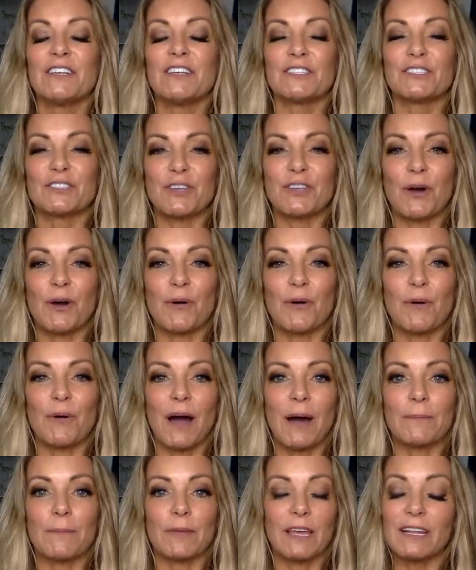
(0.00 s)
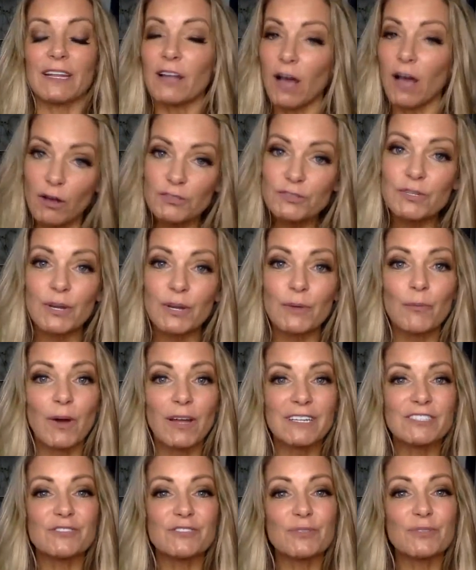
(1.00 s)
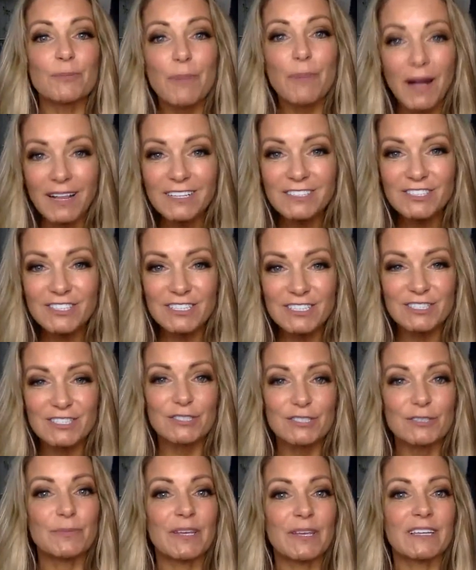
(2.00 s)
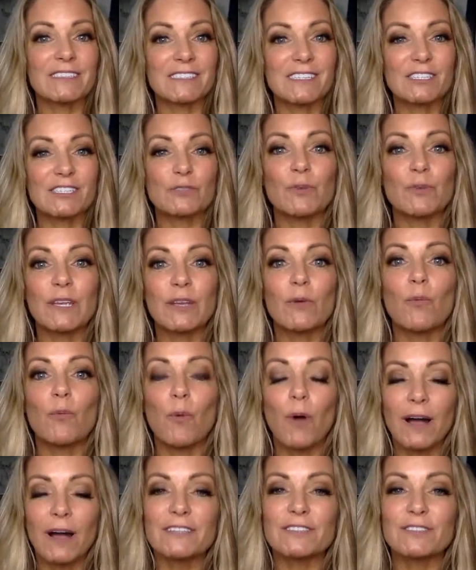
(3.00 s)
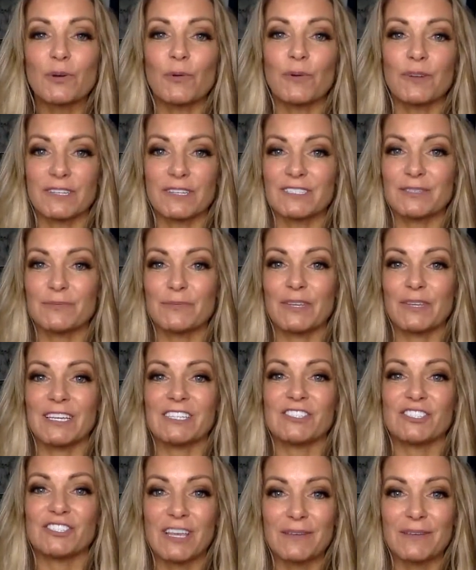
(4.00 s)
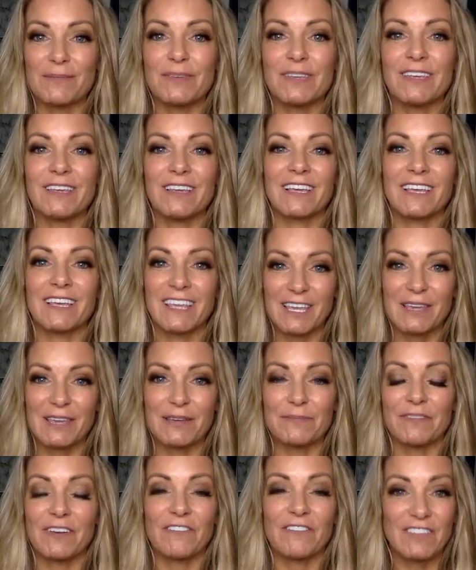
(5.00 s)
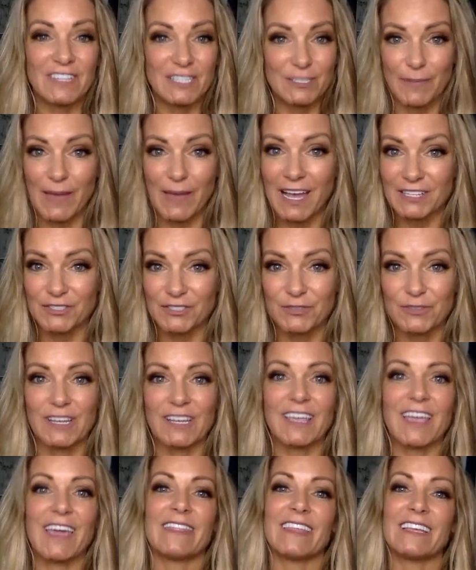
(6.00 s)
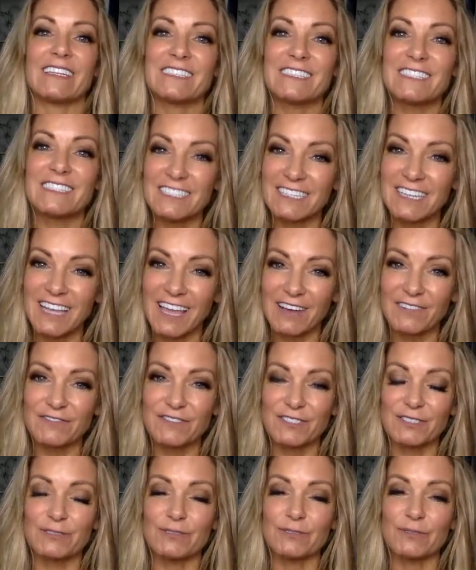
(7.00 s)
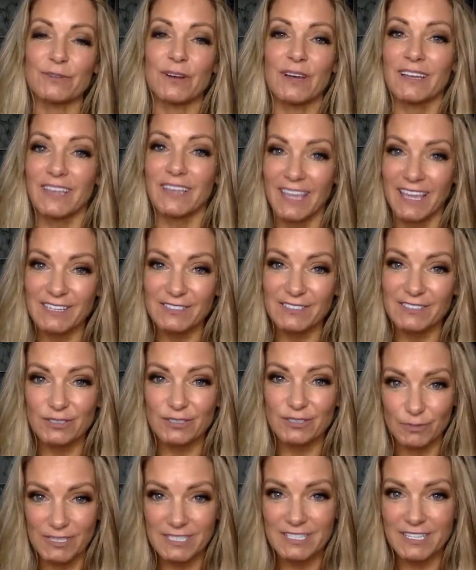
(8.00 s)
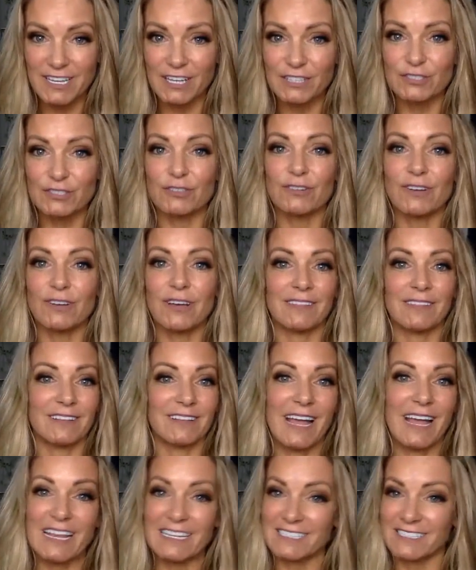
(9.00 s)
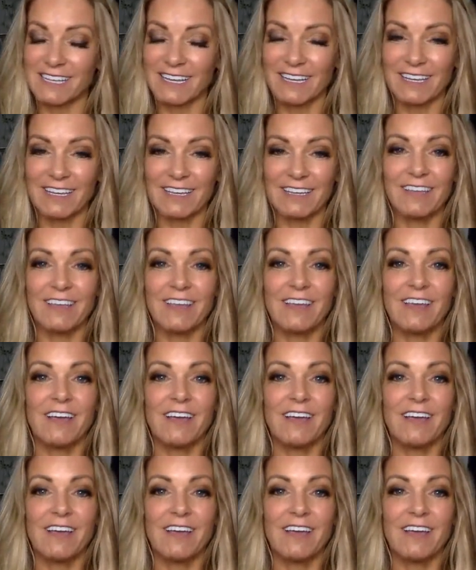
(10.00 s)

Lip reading: So, and also I wanted to apologize to you because this week was going to be Jamie and Kim Fitzpatrick, and they did have to cancel, reschedule at the last second.